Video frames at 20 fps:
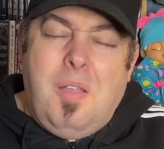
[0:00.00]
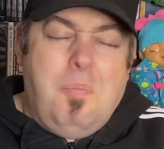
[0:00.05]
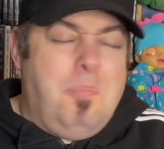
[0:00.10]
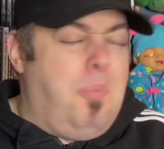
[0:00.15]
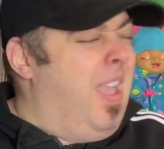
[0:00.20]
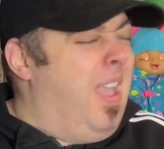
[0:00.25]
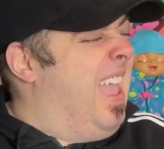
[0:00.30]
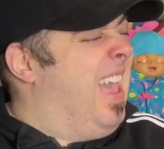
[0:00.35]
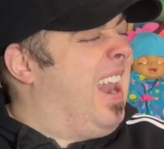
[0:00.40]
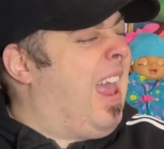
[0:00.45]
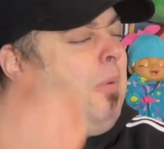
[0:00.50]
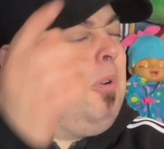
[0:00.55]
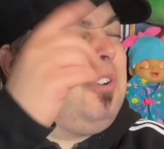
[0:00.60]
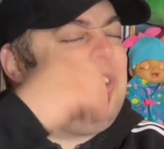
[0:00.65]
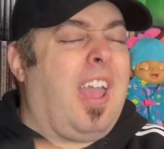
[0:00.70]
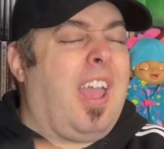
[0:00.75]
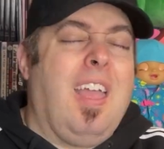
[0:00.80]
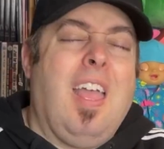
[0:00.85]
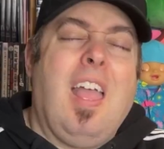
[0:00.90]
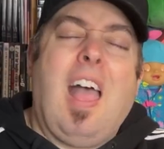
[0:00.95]
Man, I wish
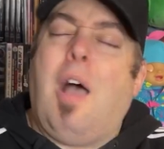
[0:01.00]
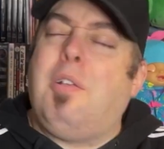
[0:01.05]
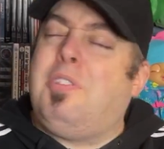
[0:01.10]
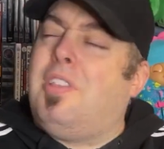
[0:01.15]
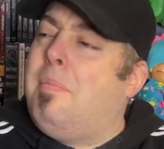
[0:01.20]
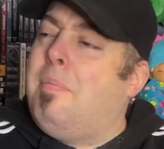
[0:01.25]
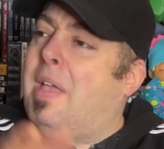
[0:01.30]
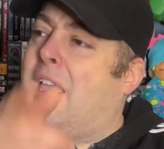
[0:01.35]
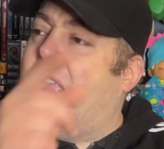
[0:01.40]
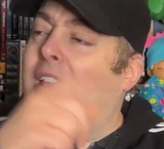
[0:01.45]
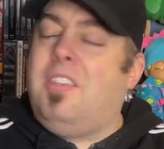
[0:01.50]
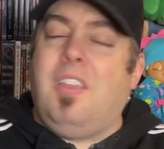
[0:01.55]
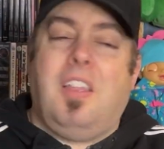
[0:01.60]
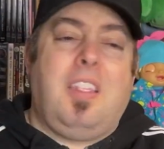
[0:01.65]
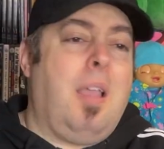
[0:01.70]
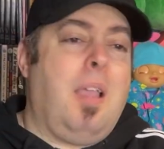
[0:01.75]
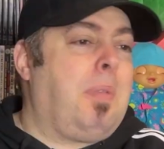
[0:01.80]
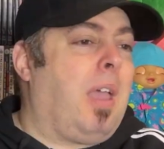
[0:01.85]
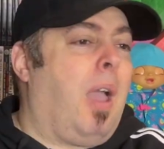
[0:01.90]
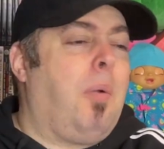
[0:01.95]
I, I was telling my kids the other
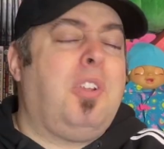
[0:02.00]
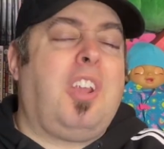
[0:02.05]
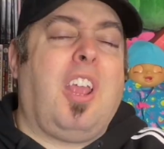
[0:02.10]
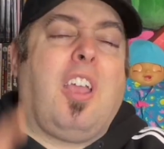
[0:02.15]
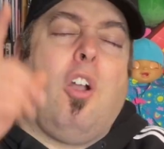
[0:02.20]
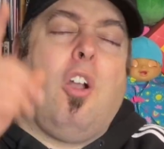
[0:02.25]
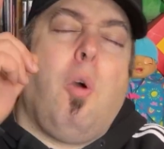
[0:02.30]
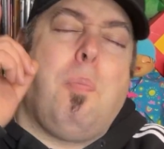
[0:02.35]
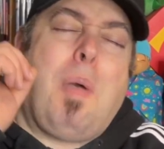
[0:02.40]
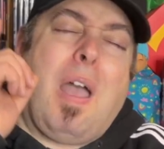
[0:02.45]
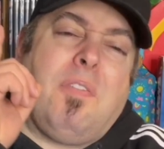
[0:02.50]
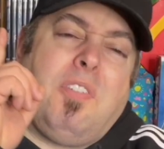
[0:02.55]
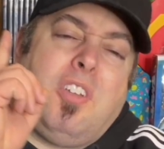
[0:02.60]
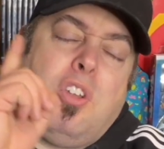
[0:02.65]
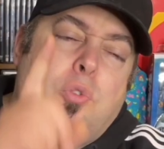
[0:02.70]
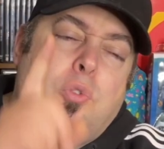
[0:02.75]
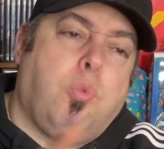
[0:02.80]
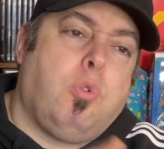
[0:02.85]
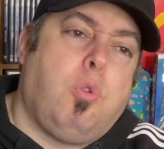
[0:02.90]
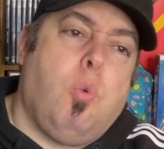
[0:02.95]
day, I'm like, I wish I could go back for
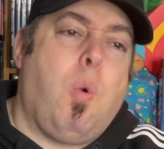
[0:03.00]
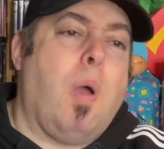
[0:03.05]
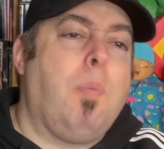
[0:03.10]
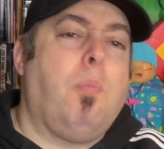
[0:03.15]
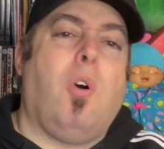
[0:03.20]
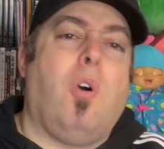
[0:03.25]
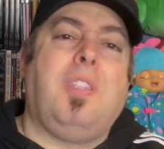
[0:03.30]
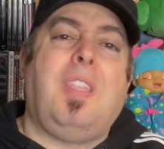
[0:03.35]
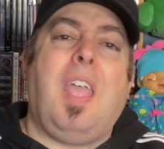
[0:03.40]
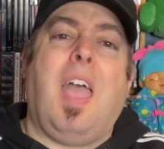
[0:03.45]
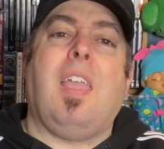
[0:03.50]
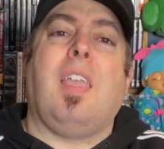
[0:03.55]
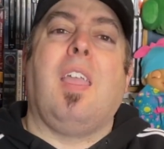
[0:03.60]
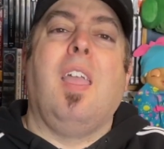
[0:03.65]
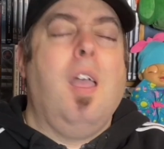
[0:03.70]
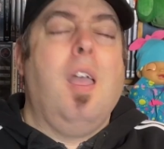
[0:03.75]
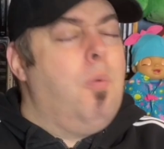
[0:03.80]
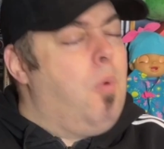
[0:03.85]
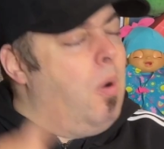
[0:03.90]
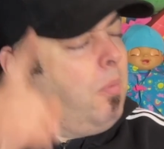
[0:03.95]
just one more day,
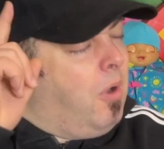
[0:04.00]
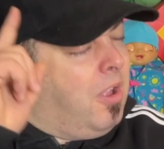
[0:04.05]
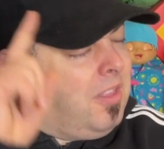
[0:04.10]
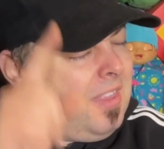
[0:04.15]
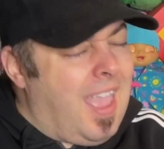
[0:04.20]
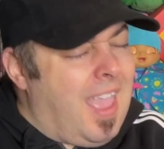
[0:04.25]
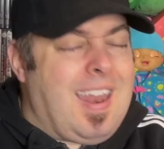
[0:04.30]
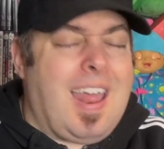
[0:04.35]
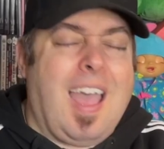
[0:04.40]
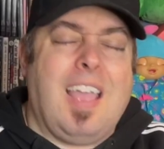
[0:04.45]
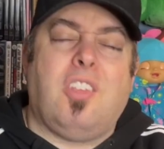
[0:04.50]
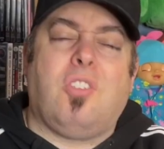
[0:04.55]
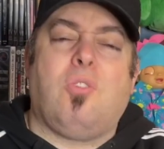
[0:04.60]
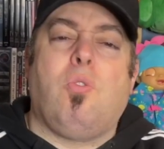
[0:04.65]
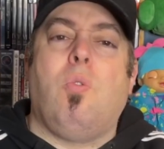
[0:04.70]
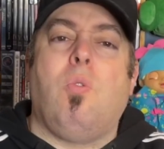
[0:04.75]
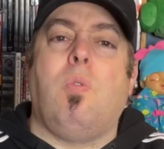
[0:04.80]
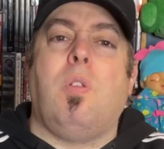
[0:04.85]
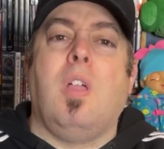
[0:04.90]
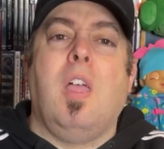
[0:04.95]
one more day in high
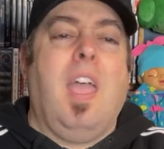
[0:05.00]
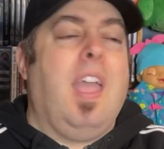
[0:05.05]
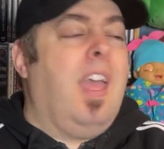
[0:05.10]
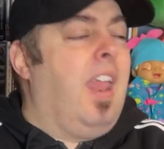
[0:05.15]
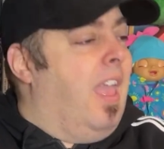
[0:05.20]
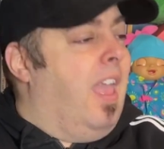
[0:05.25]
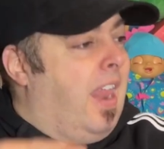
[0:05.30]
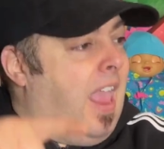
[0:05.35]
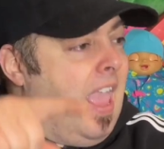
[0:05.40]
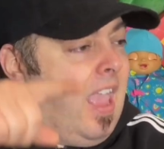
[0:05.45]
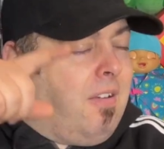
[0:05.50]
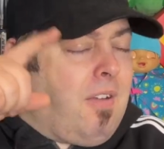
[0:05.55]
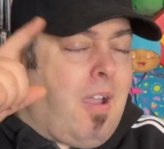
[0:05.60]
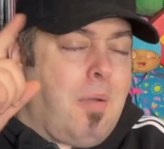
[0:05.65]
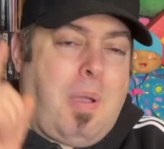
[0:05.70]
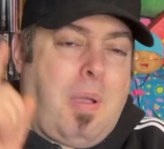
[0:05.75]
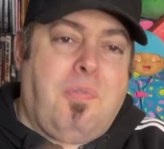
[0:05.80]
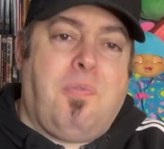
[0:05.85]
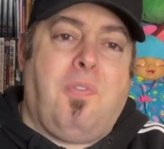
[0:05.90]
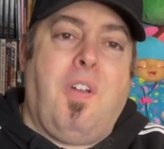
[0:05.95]
school and, and hang around
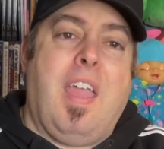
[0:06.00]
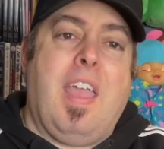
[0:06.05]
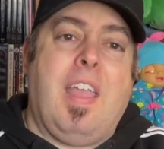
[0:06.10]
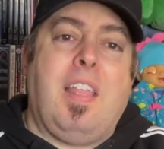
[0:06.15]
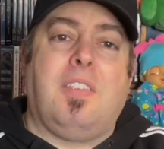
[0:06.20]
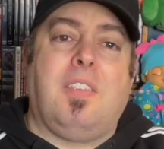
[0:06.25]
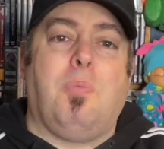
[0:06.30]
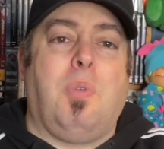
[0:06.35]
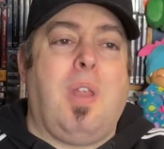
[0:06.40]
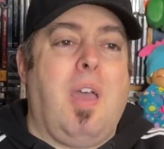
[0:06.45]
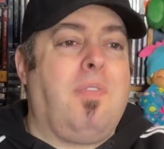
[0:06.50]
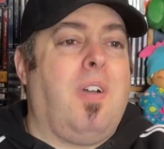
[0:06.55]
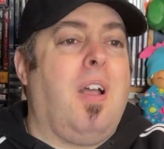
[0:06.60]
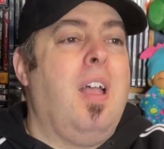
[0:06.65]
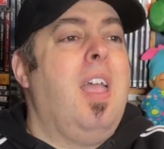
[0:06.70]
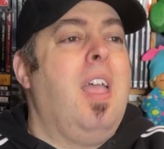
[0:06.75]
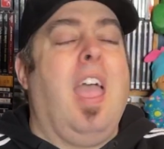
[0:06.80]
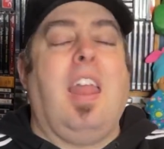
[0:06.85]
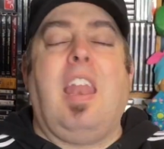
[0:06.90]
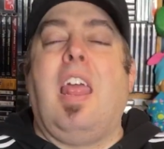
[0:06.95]
my friends or whatever.
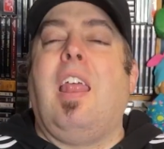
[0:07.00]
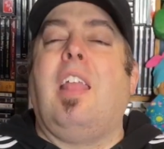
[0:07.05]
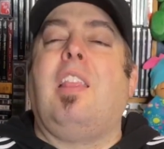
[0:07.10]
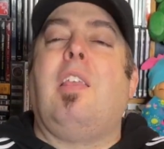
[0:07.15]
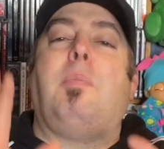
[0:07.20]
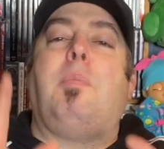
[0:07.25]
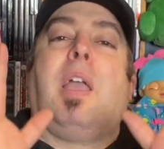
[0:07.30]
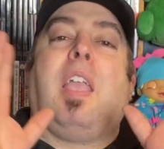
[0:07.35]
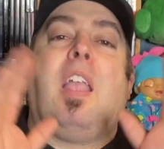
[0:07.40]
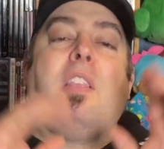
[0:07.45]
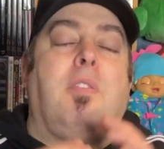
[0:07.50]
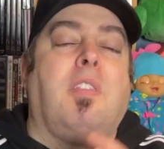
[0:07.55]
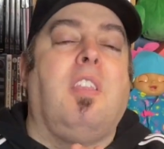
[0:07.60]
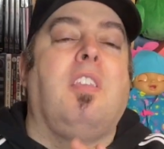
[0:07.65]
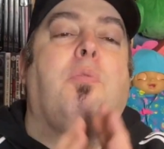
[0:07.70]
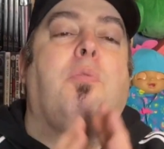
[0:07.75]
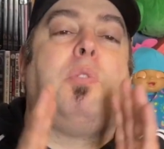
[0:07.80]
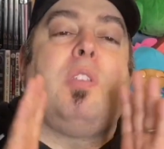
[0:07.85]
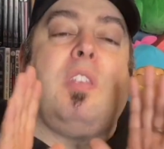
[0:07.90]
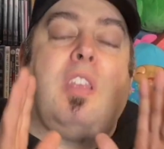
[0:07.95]
And then, and then my kids,
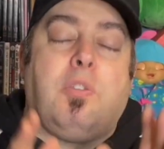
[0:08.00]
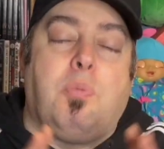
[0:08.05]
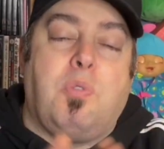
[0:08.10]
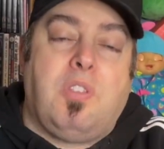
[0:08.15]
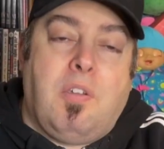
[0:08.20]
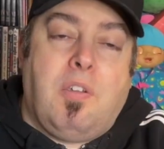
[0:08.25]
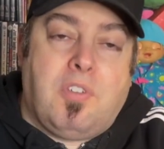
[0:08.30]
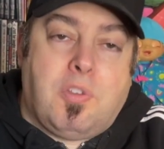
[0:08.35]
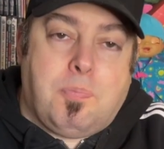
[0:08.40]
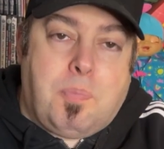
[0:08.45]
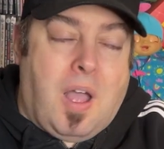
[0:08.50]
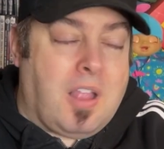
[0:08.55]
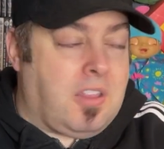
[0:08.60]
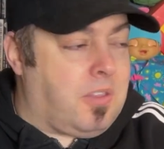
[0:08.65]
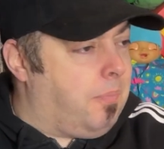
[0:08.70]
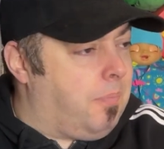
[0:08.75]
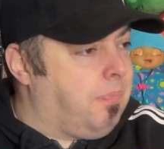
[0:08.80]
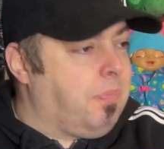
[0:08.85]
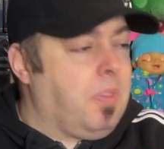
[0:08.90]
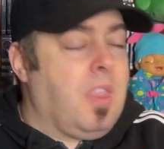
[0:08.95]
this was, this was their response.
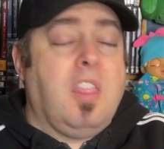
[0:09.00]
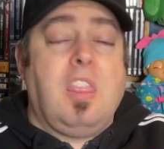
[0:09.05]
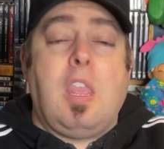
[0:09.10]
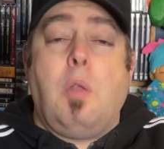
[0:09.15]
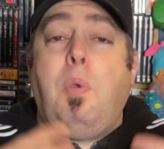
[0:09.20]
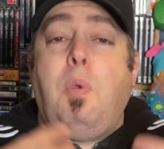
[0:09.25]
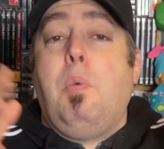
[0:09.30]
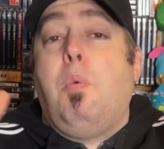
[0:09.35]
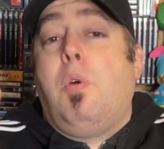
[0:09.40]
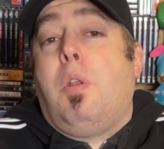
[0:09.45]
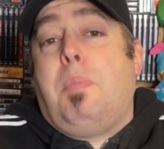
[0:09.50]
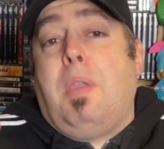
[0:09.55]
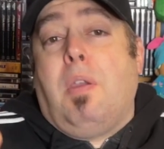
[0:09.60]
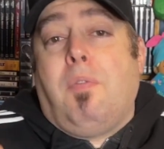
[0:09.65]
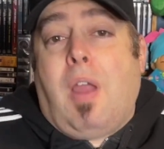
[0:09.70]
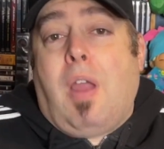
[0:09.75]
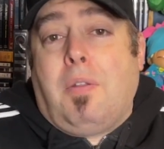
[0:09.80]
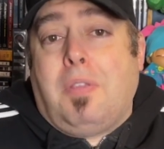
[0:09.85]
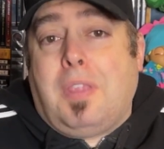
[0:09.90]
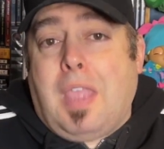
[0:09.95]
Dad, we want to be
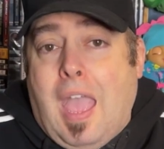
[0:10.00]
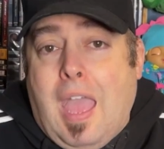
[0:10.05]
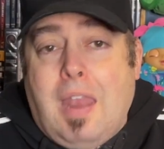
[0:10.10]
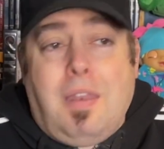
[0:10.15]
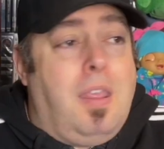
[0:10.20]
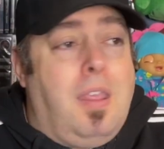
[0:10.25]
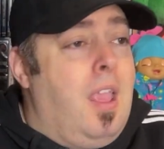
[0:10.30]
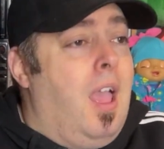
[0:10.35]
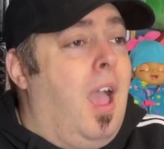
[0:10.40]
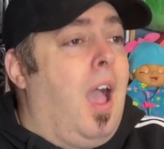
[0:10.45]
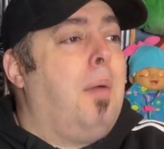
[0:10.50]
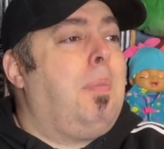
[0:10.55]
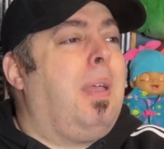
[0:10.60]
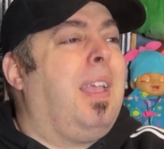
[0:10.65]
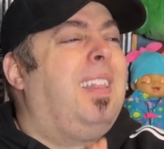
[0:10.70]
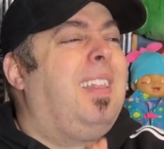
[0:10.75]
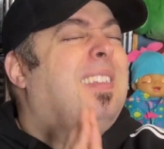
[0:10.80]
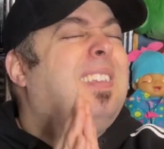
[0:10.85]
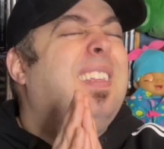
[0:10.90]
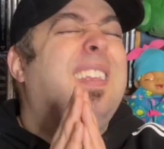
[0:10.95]
around dad. I'm like,
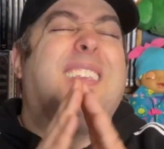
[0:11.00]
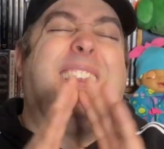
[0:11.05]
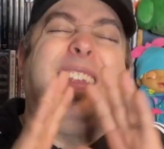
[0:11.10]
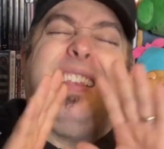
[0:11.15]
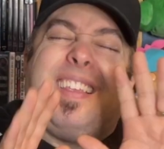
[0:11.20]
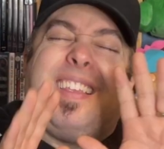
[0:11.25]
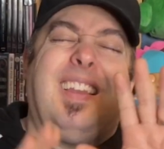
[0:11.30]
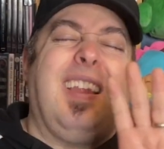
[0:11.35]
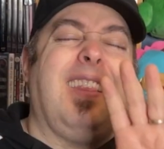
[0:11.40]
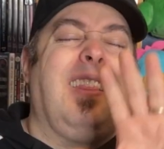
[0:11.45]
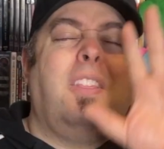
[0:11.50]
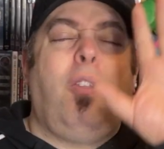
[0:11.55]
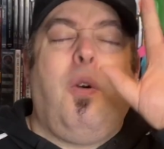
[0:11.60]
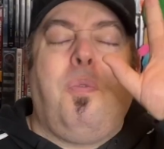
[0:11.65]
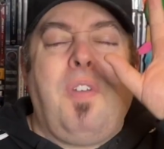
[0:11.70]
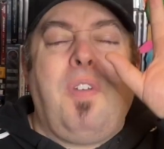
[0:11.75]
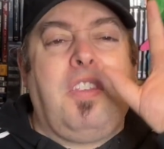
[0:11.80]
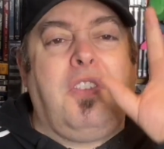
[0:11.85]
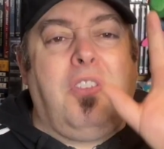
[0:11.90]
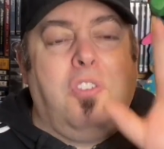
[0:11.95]
listen, listen, listen, no
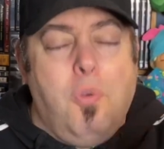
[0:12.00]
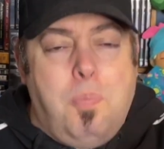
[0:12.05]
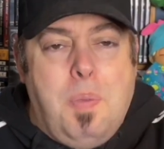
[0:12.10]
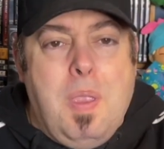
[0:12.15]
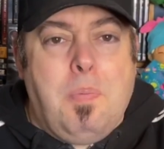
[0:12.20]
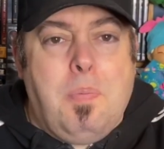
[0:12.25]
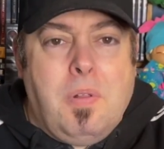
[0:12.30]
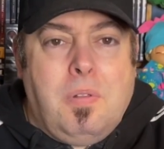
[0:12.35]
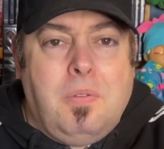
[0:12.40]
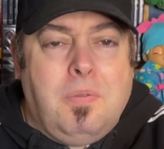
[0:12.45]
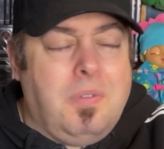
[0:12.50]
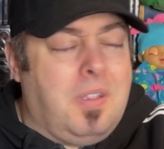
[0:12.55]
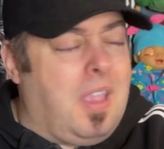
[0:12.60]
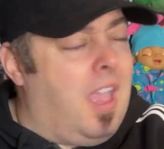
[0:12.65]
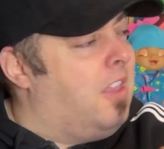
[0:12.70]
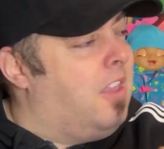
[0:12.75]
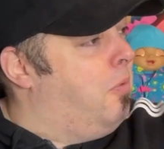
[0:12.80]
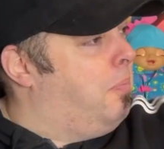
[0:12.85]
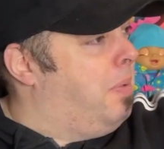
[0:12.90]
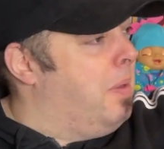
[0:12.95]
offense you people, okay?
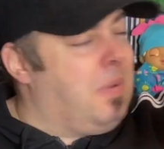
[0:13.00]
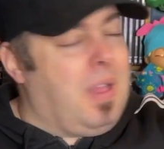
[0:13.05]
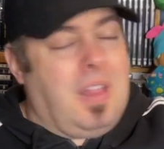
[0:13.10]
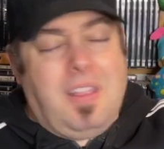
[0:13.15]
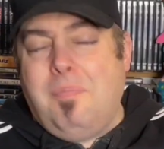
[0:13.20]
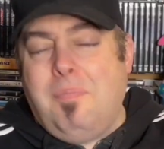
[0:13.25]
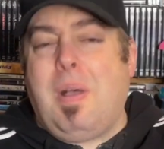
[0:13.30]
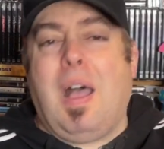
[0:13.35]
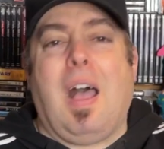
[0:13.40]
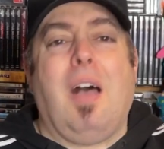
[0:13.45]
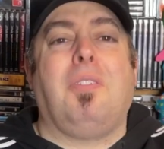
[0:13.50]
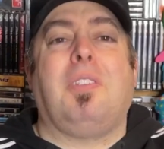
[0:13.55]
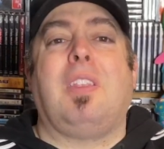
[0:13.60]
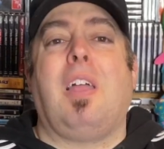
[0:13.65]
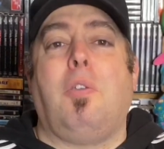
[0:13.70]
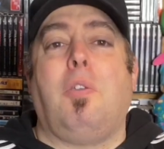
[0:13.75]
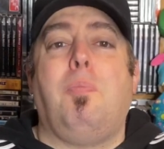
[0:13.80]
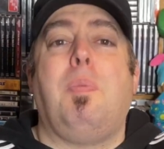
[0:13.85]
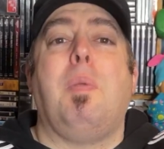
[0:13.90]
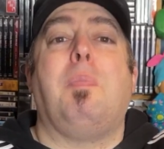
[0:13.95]
You people that live in my house now,
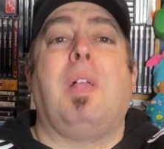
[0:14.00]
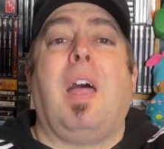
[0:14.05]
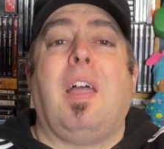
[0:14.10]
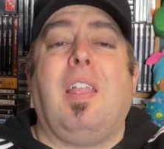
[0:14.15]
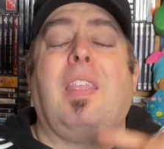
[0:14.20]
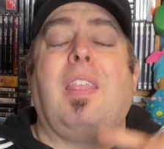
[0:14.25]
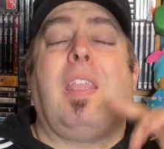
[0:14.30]
you people that,